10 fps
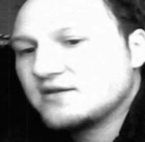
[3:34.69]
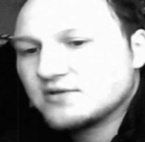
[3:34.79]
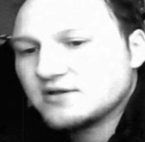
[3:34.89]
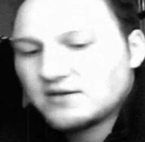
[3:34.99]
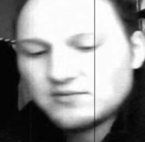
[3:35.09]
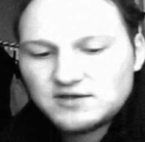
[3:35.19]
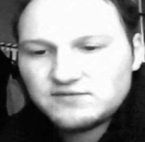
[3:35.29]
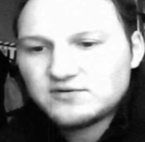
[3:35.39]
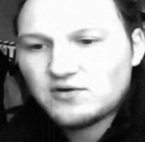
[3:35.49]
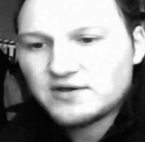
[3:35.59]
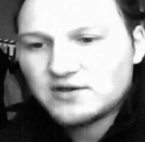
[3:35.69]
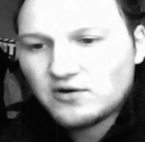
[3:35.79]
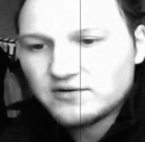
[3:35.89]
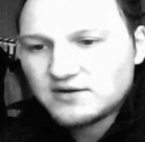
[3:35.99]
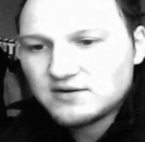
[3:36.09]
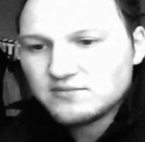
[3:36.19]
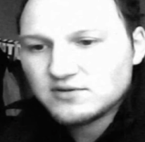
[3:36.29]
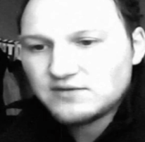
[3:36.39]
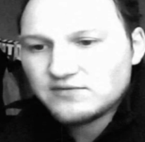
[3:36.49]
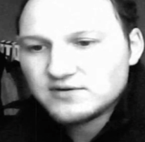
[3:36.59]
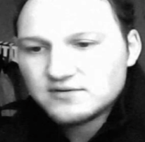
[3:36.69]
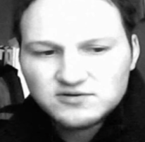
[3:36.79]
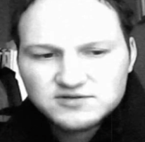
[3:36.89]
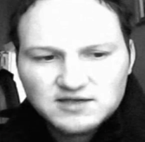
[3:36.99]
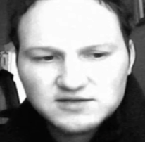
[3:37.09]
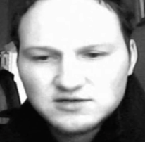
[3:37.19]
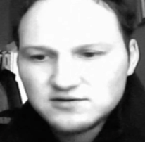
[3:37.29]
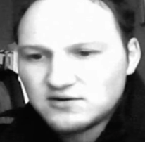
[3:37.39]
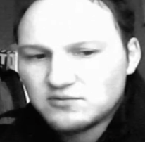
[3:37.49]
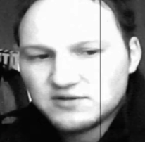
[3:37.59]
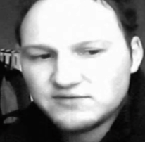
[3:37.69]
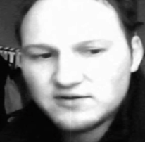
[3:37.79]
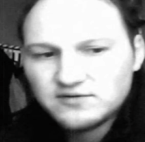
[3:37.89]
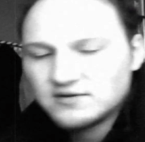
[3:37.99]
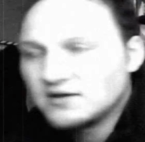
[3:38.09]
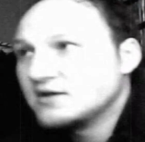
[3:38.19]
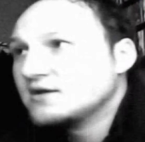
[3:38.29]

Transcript: He believed not in God, and he didn't believe in agnostic, is it? They don't believe in anything.